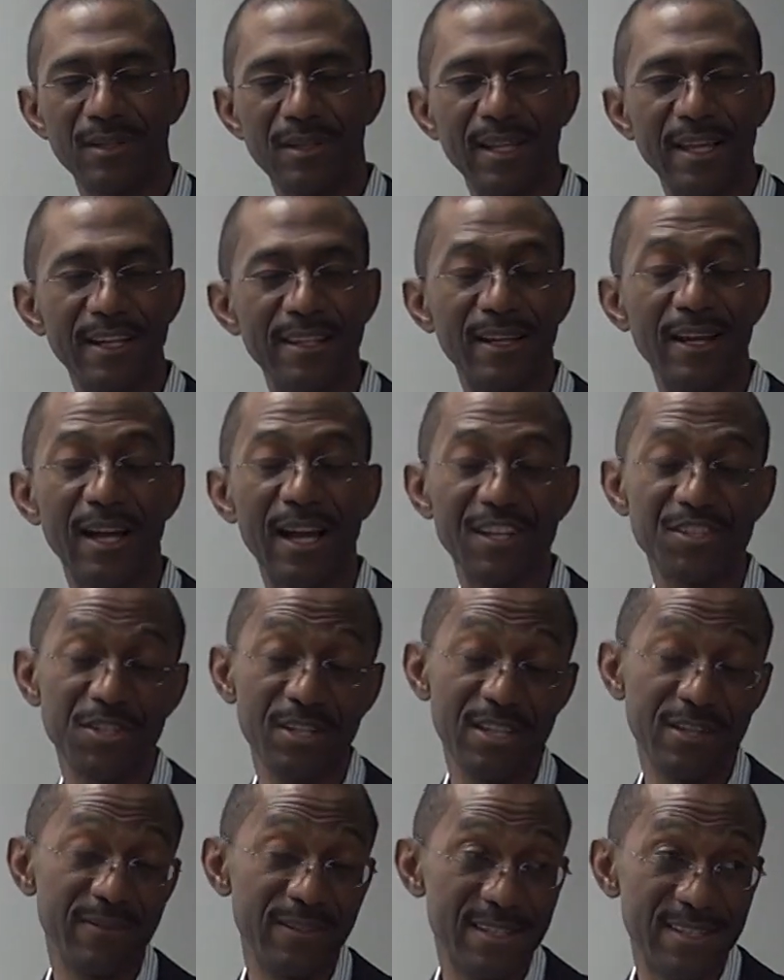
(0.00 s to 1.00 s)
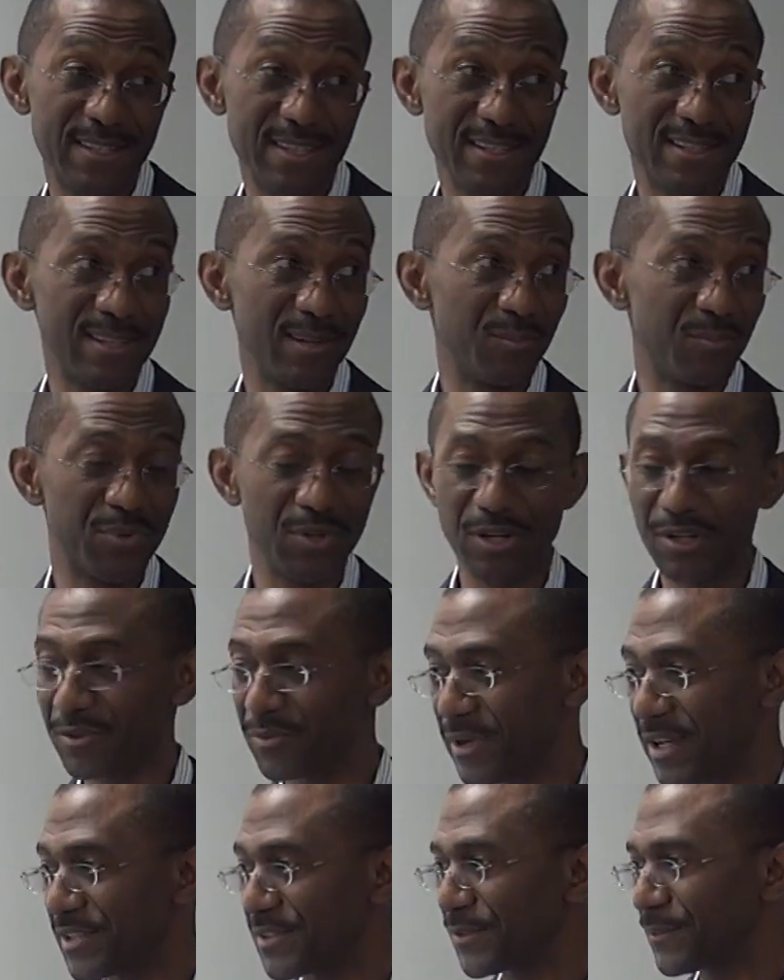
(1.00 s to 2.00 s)
client actually even sees some
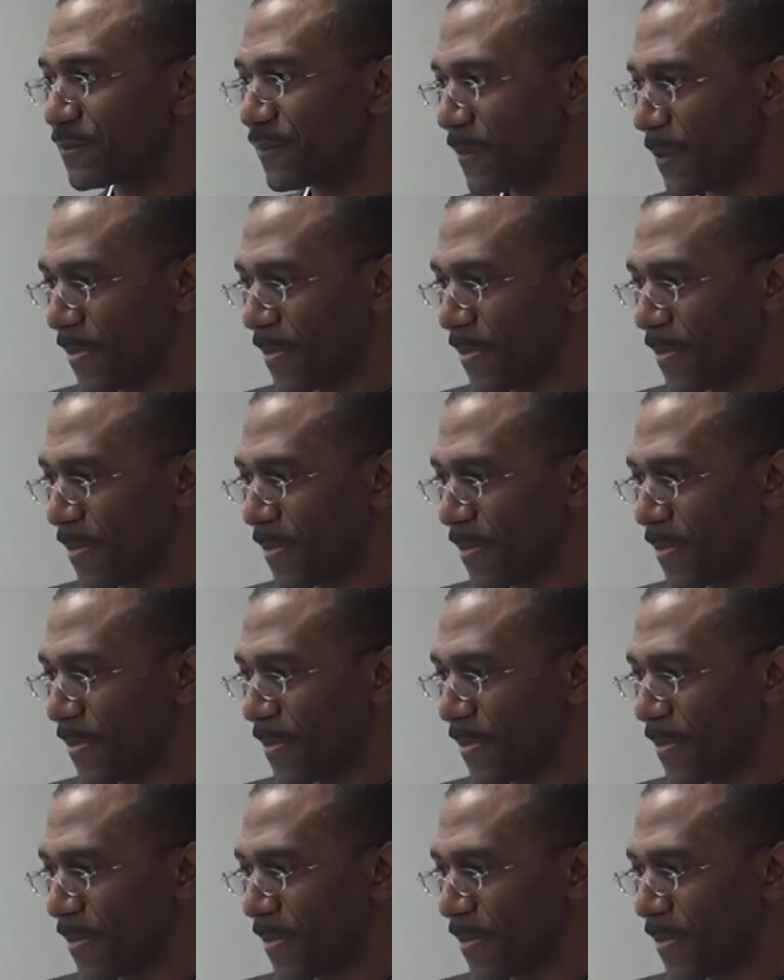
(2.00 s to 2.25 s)
progress.